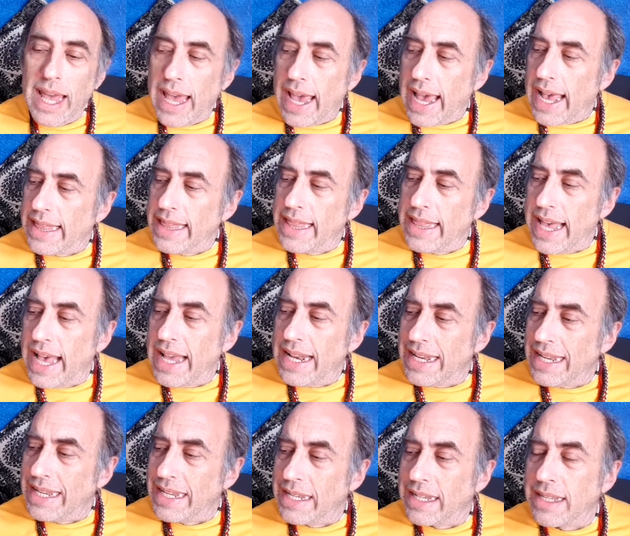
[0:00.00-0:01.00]
And
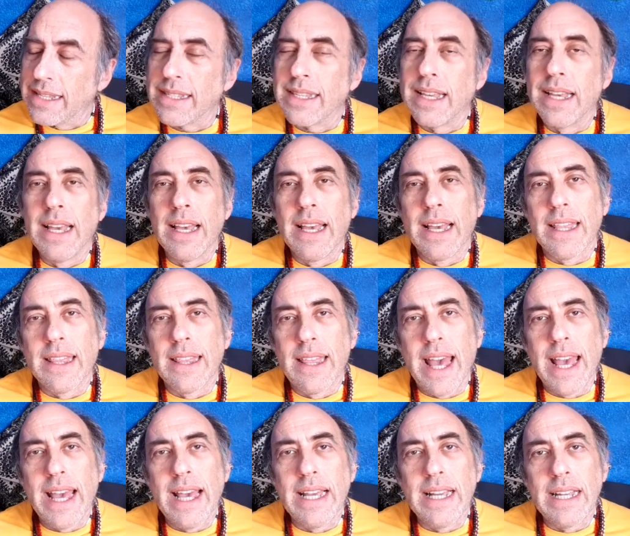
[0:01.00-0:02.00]
that is,
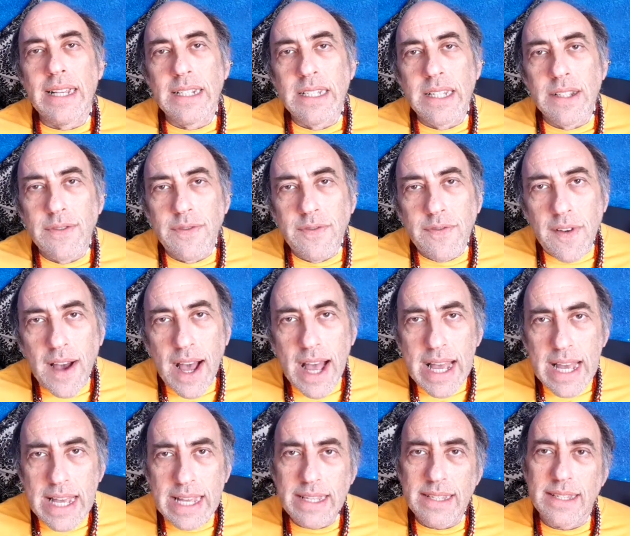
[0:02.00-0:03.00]
they
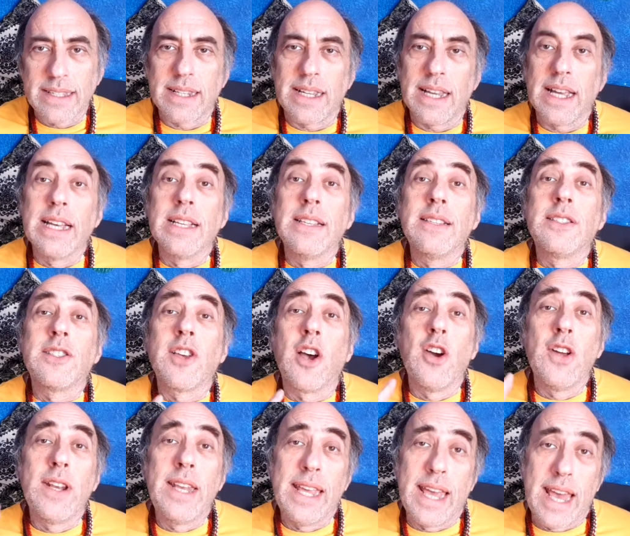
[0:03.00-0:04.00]
devised a
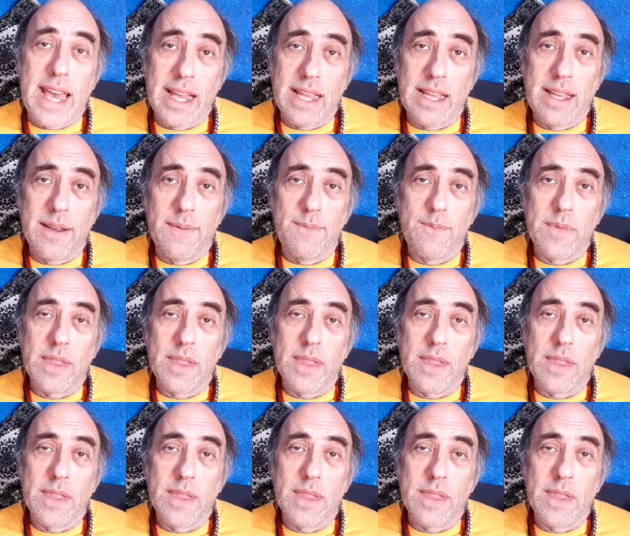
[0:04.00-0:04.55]
zodiac,